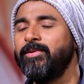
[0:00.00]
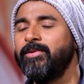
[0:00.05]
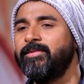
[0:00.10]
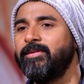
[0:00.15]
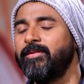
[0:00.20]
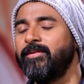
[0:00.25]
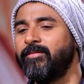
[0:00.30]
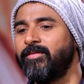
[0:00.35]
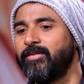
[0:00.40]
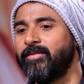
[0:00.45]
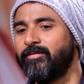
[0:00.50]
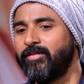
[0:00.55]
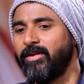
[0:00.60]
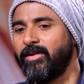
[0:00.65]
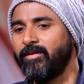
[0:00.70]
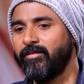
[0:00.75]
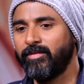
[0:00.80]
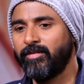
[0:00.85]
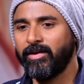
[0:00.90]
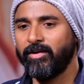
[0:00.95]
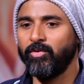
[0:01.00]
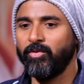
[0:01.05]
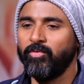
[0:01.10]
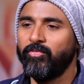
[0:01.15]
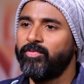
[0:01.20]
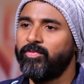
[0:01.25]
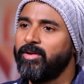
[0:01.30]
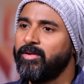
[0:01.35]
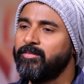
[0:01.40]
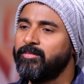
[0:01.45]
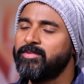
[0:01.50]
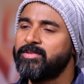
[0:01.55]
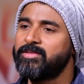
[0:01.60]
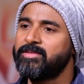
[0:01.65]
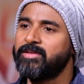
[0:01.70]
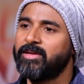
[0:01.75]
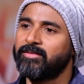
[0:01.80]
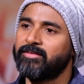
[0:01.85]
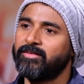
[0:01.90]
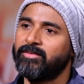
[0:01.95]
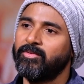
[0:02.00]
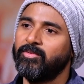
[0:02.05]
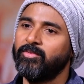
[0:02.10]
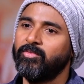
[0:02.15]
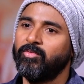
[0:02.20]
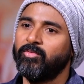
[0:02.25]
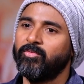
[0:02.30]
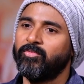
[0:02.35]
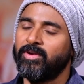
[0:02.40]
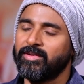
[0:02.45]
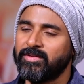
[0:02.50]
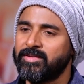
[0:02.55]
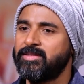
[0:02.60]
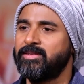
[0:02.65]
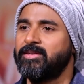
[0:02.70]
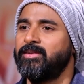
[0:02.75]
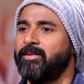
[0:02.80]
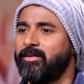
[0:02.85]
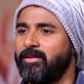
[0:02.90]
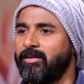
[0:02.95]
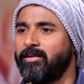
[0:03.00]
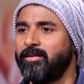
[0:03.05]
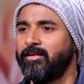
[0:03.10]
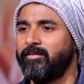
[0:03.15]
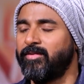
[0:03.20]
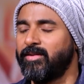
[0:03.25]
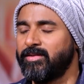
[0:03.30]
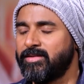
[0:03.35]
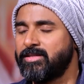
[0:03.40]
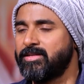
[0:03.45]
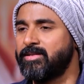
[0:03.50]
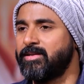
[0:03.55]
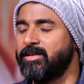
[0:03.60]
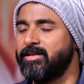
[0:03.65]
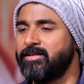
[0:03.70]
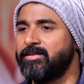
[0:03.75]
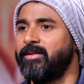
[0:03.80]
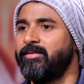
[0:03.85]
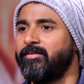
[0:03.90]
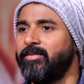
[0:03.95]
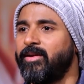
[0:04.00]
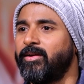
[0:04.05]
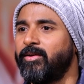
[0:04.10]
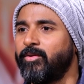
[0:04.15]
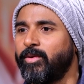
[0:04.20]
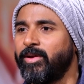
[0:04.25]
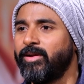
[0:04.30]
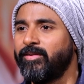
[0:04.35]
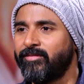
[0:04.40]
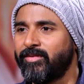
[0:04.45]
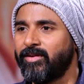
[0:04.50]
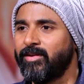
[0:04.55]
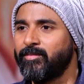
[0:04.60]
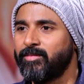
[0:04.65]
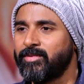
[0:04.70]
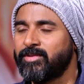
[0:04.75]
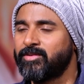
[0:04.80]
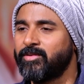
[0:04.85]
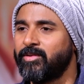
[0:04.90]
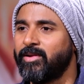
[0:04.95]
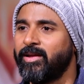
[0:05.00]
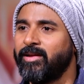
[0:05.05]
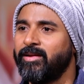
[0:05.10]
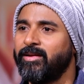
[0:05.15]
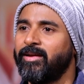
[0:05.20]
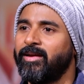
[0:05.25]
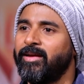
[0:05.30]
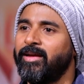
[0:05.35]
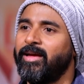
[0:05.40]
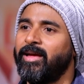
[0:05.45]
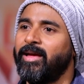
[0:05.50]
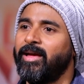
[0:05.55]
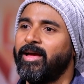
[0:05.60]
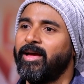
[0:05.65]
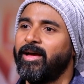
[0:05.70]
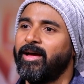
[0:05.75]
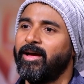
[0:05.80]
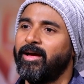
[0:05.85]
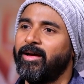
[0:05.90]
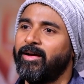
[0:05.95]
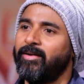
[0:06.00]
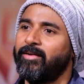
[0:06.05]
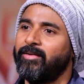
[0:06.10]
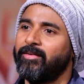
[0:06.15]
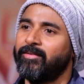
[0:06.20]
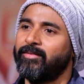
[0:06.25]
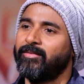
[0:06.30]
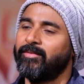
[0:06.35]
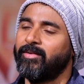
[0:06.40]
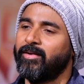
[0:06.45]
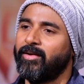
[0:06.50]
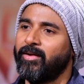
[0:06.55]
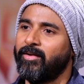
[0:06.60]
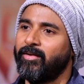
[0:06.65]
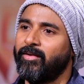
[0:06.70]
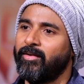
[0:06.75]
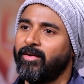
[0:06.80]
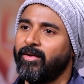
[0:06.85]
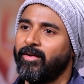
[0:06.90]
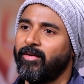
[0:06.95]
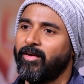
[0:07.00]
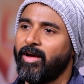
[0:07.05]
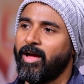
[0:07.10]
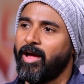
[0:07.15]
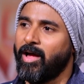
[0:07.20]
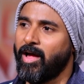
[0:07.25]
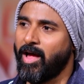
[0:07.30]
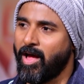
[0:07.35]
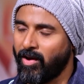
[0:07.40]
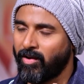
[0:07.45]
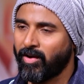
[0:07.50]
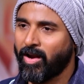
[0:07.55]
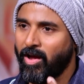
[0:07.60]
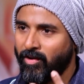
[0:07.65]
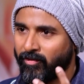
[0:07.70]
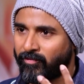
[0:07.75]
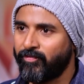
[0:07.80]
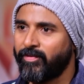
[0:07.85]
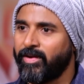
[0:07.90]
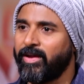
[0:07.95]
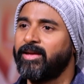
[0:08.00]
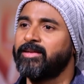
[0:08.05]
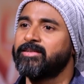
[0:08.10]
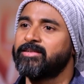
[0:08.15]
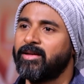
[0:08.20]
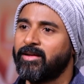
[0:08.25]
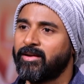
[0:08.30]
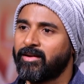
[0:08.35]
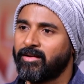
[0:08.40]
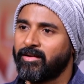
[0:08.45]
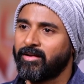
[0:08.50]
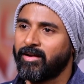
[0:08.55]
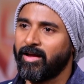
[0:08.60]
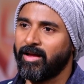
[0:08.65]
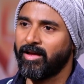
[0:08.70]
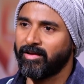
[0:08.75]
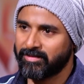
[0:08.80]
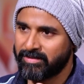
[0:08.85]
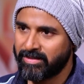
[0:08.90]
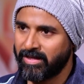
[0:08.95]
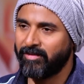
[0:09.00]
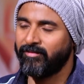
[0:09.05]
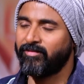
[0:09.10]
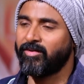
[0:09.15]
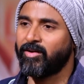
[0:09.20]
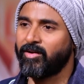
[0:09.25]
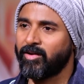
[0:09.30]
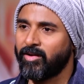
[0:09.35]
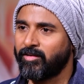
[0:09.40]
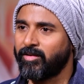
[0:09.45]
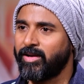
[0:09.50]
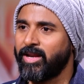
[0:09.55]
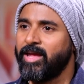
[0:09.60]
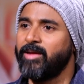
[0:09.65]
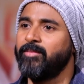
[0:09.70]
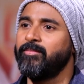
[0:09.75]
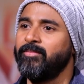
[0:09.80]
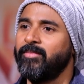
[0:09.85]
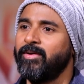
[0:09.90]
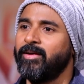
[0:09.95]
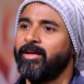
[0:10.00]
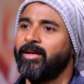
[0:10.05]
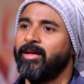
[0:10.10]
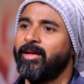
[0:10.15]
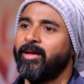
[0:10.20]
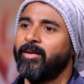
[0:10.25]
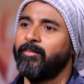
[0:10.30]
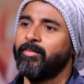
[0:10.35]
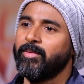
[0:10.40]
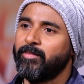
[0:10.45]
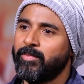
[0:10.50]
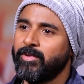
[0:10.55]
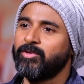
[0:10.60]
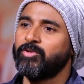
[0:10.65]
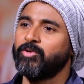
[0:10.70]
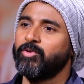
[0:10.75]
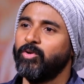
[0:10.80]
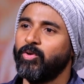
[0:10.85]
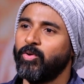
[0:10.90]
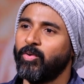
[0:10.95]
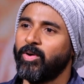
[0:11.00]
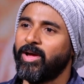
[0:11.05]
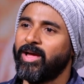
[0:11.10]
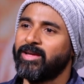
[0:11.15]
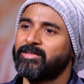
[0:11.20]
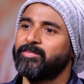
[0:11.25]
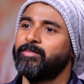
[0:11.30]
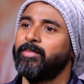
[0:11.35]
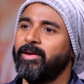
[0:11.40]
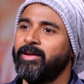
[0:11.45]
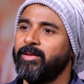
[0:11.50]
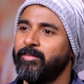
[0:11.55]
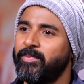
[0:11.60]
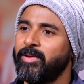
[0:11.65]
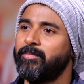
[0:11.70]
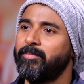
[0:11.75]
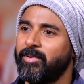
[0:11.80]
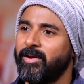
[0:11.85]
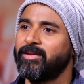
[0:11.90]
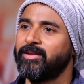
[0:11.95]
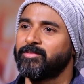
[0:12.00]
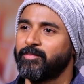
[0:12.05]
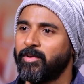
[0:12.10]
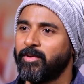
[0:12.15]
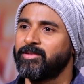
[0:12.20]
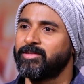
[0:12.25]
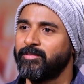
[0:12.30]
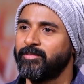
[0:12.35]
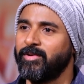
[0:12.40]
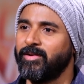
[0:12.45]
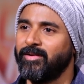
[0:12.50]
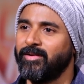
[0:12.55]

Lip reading: be, see, we do films just to, first reason we are doing film is to like, our face, ourself, or our name, people should know, as many people as possible.